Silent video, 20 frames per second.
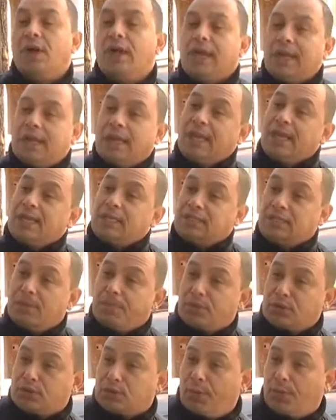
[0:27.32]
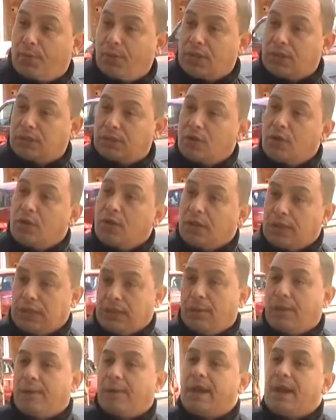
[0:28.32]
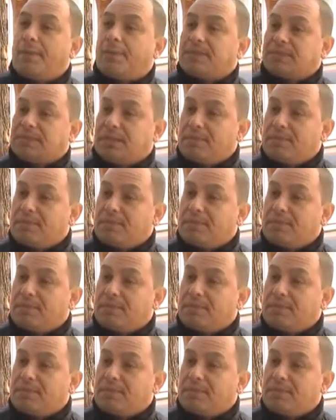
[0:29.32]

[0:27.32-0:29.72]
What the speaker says: presupuestados, y después están